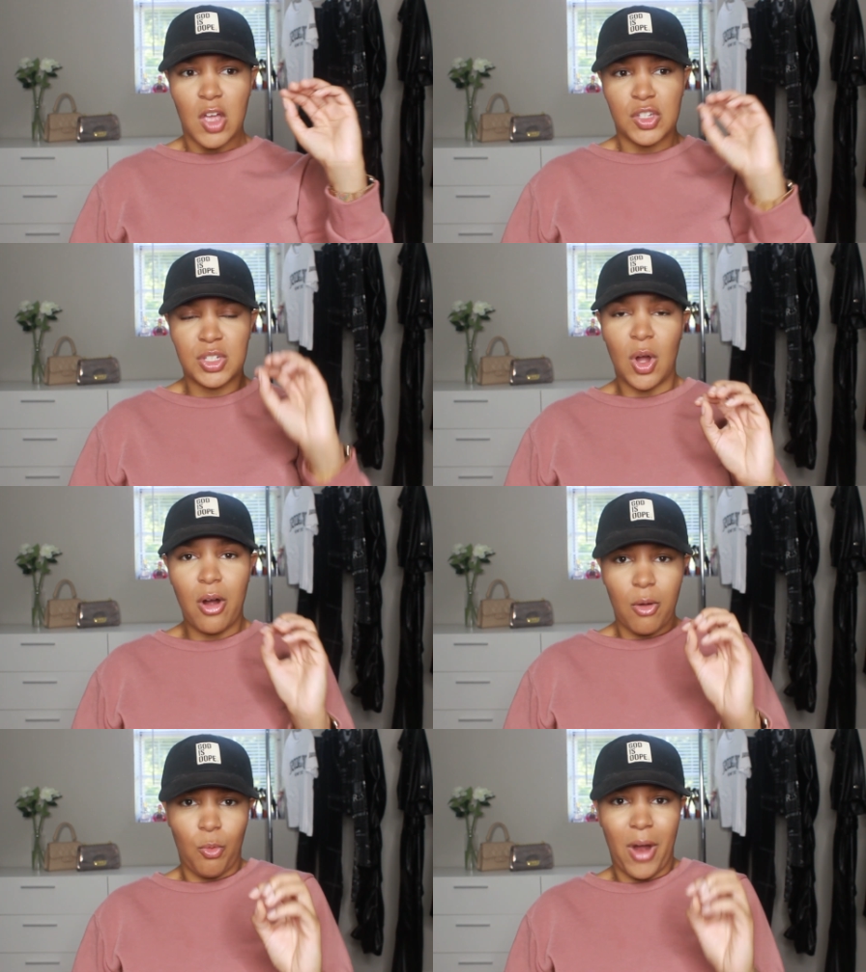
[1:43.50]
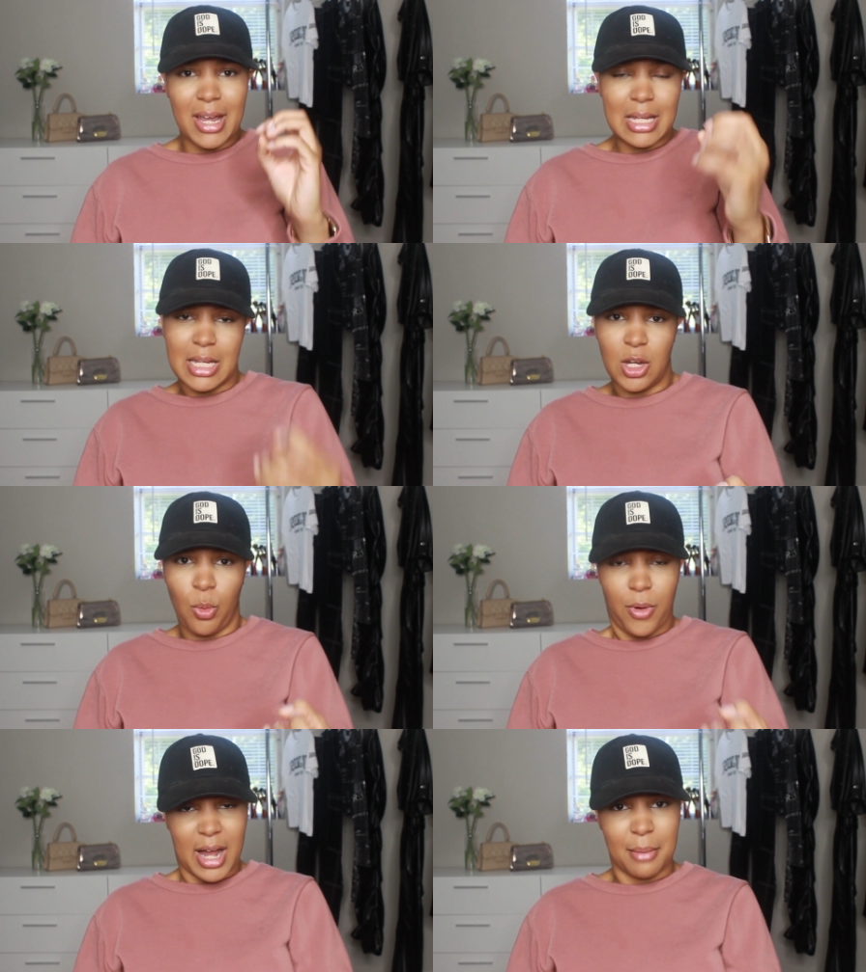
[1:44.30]
start right here
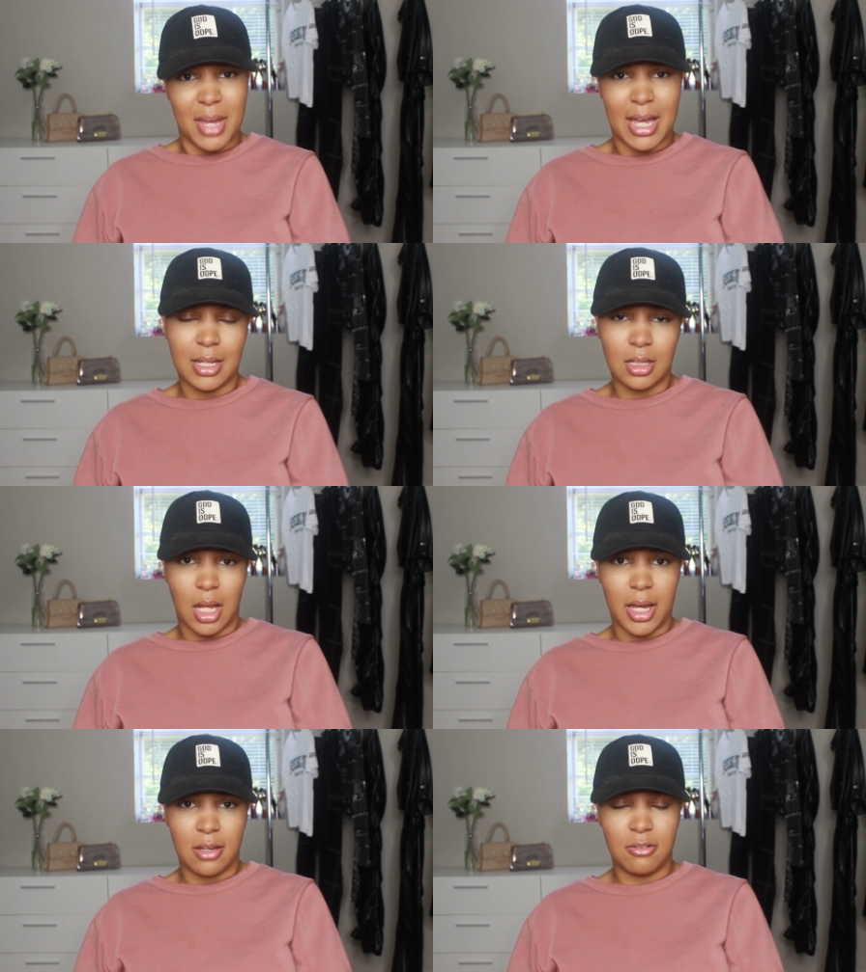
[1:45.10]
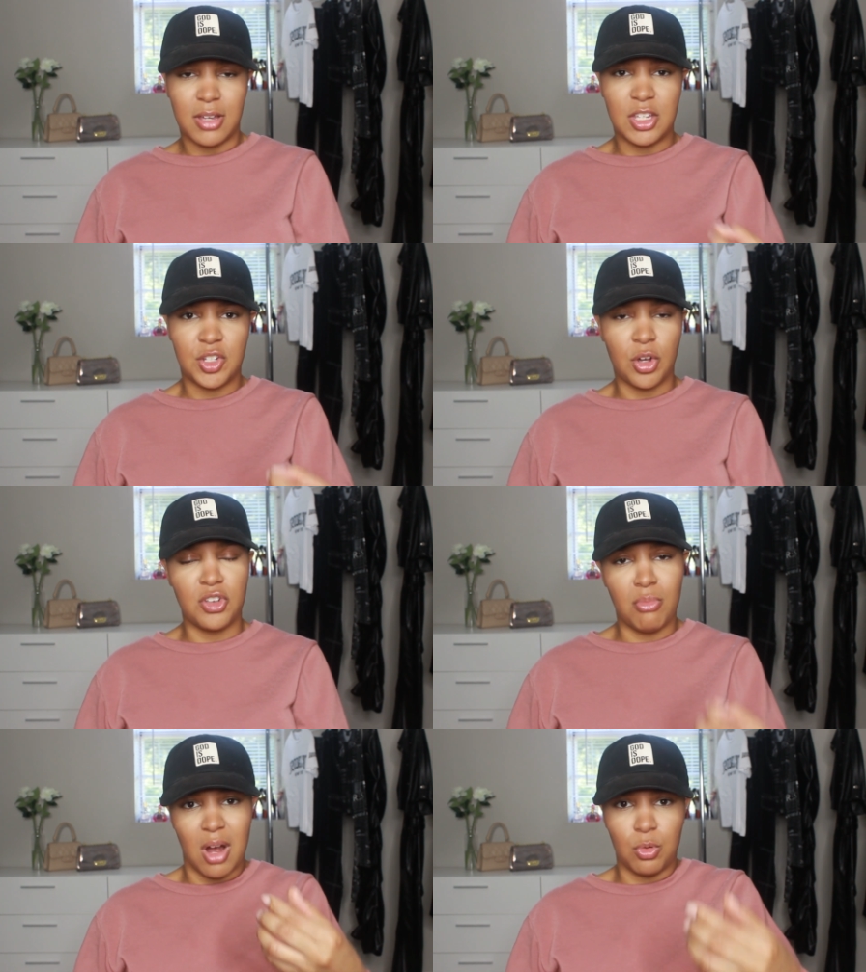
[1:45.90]
where I'm at in life and show
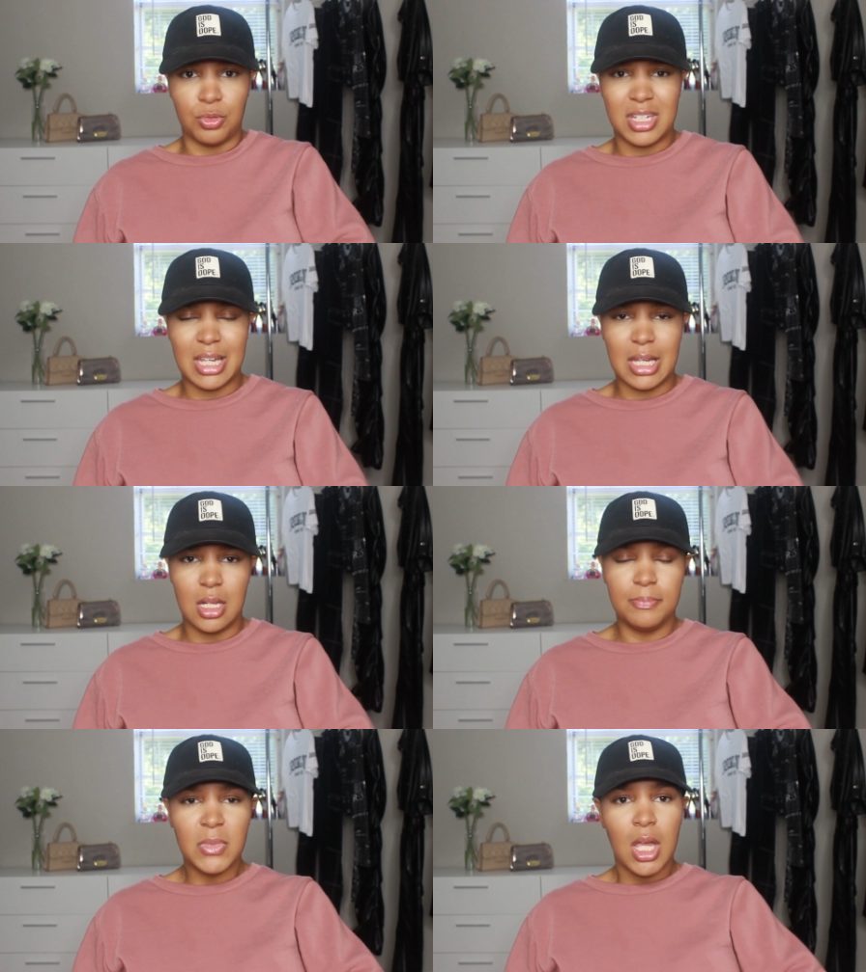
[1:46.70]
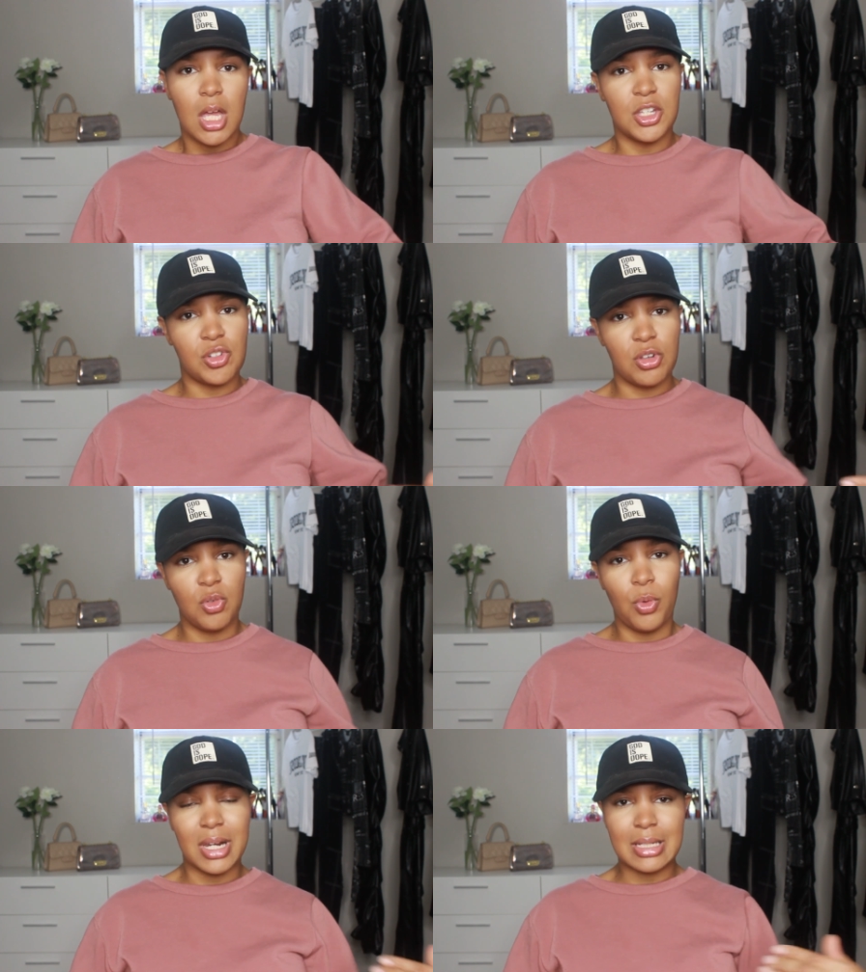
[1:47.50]
you my routine and show
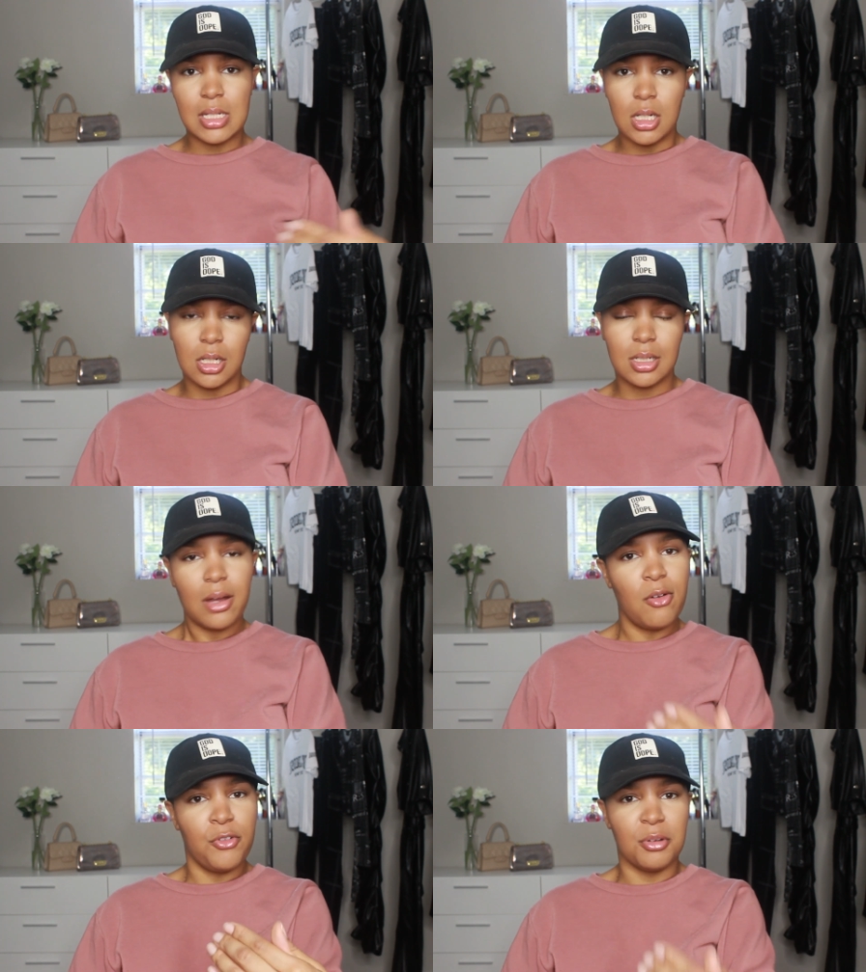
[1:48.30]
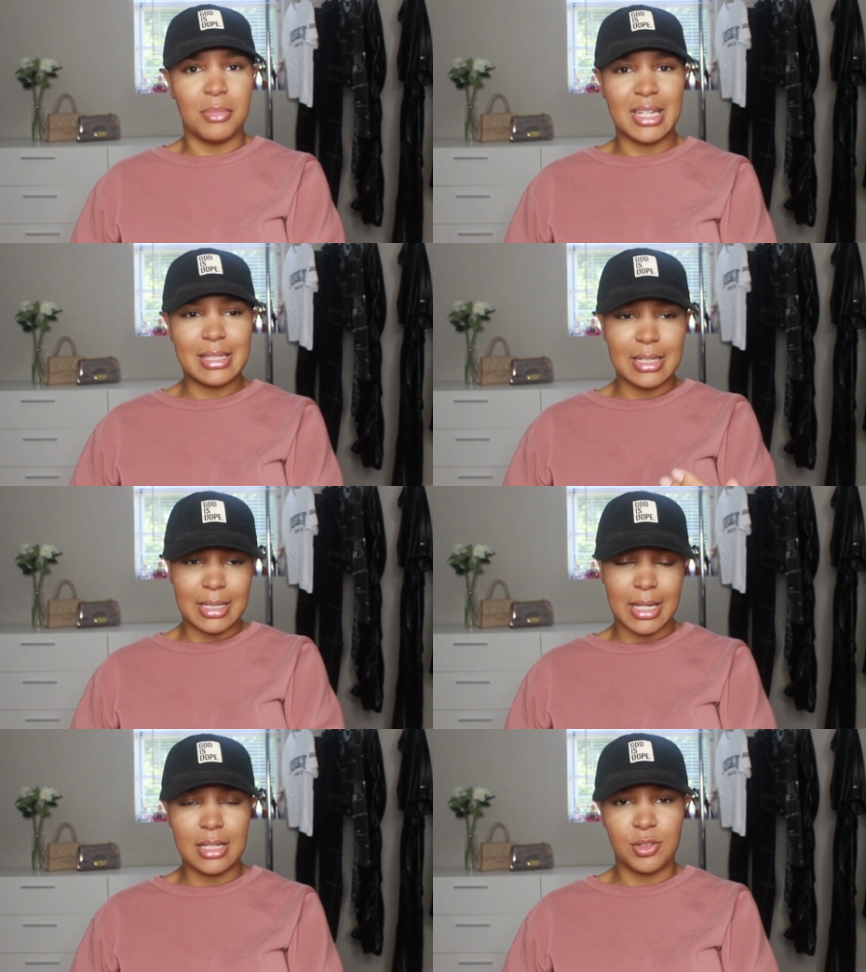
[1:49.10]
you what it took for me to
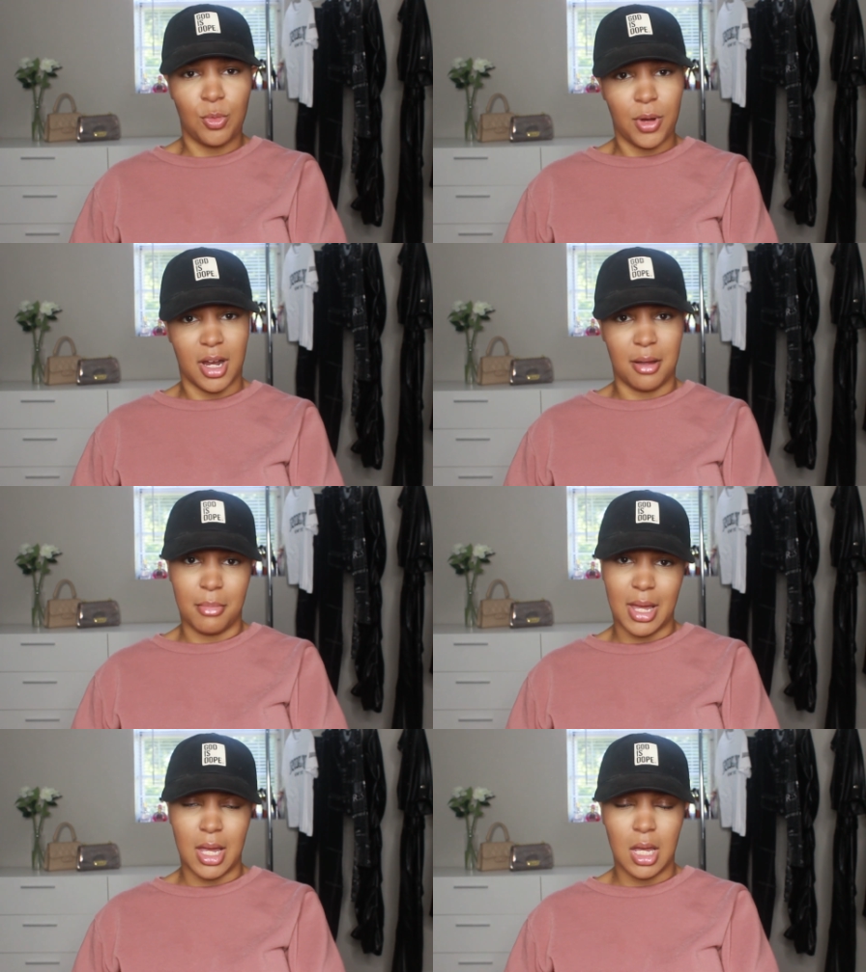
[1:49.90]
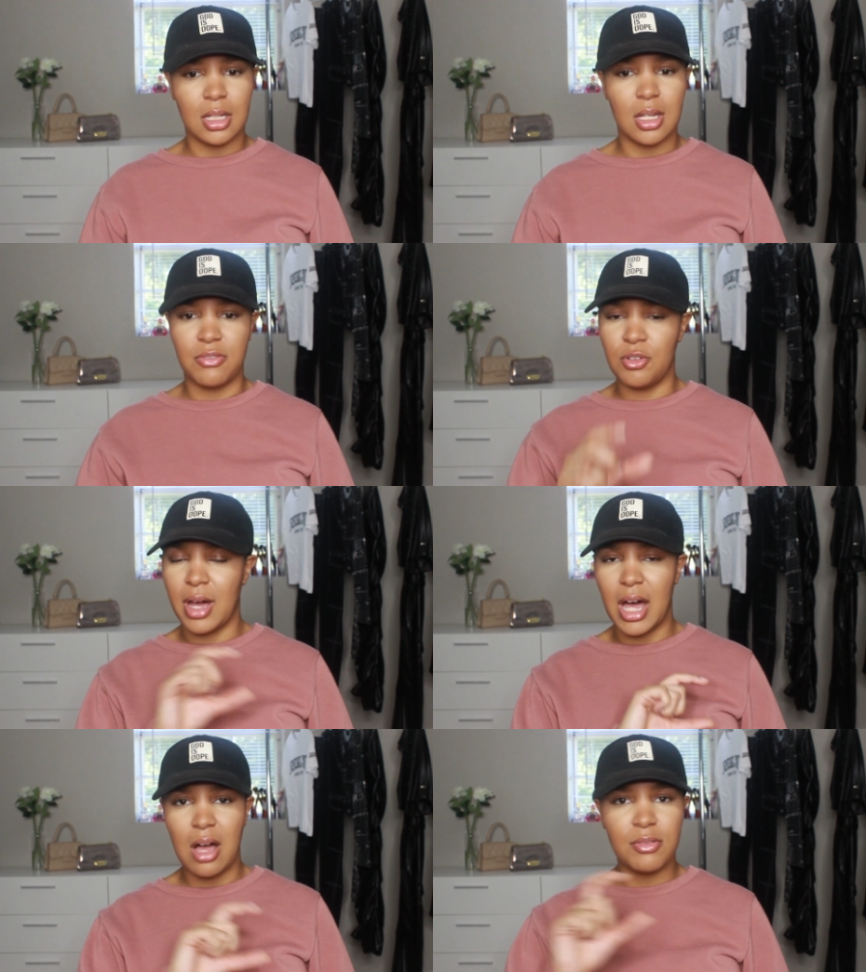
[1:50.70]
get to where I'm at. If you
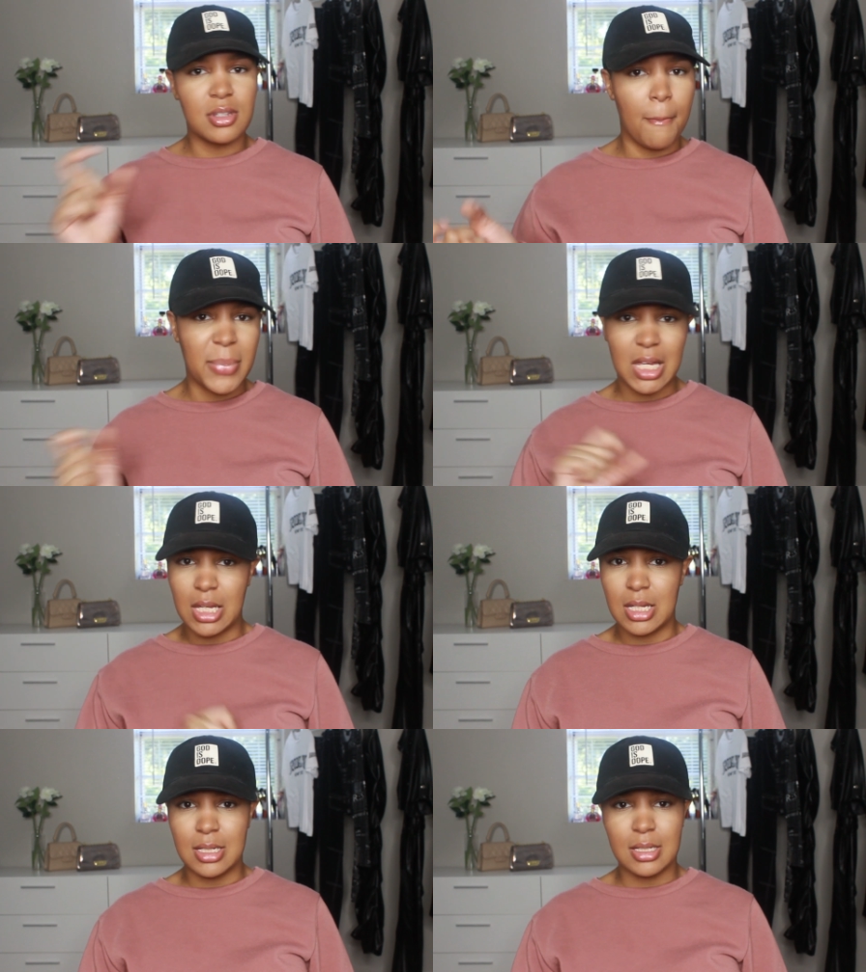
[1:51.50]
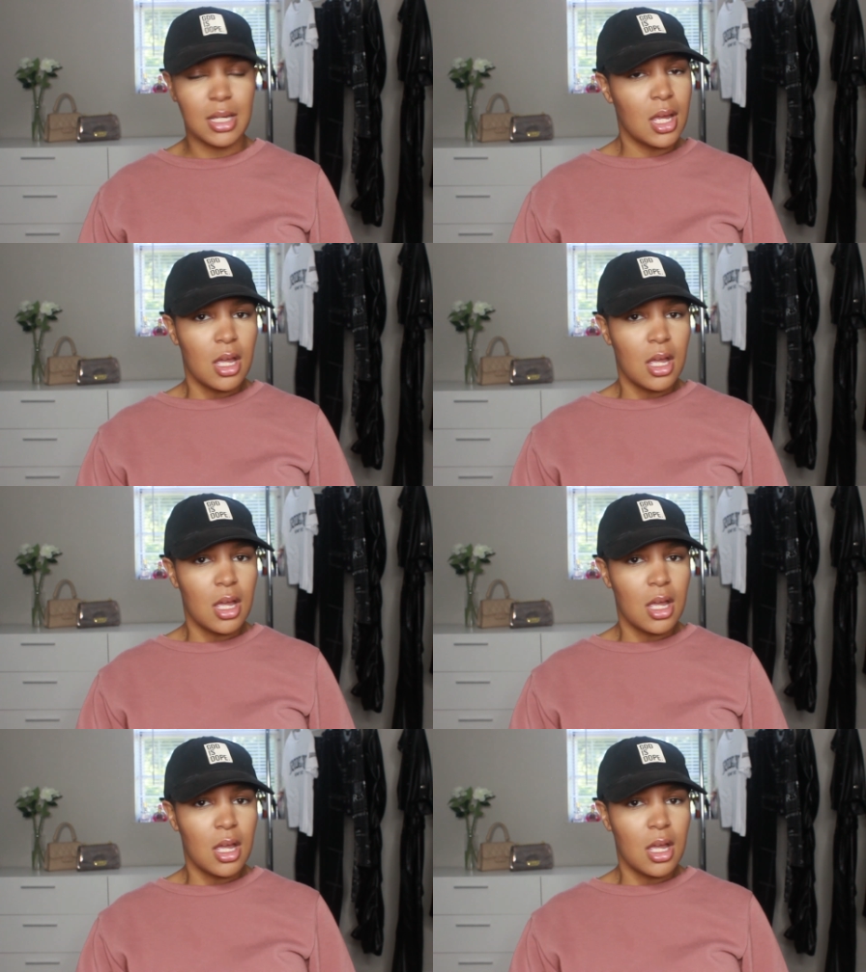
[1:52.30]
have some pens